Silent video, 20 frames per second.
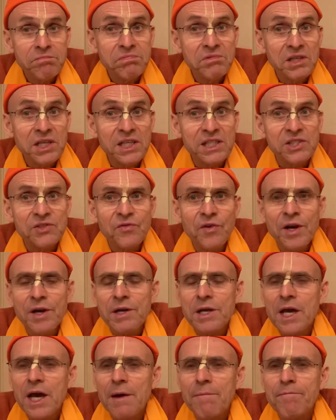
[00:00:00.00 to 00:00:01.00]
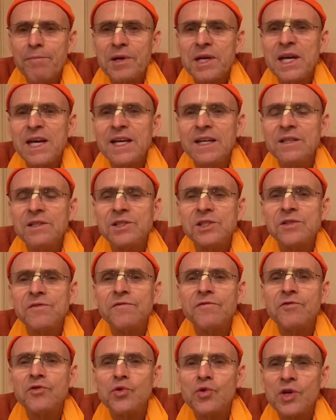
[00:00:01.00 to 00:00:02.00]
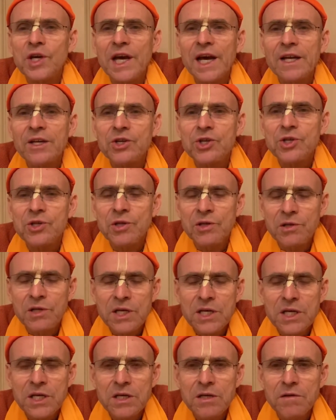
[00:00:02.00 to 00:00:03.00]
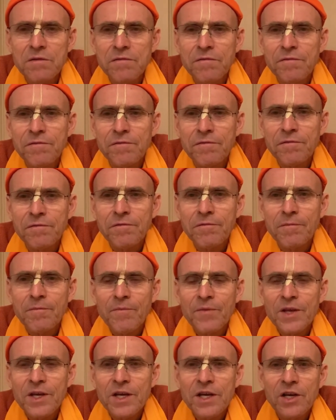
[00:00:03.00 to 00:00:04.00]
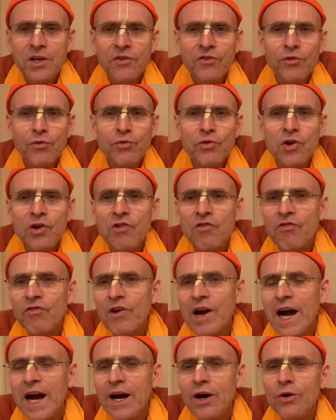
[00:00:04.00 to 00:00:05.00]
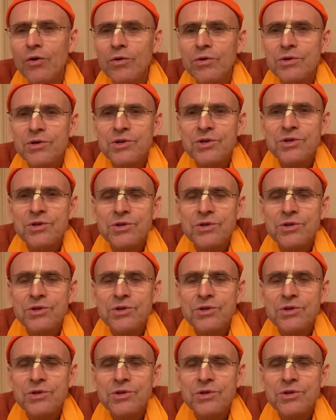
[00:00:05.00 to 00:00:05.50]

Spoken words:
gets very apprehensive to catch the thief. So the crowd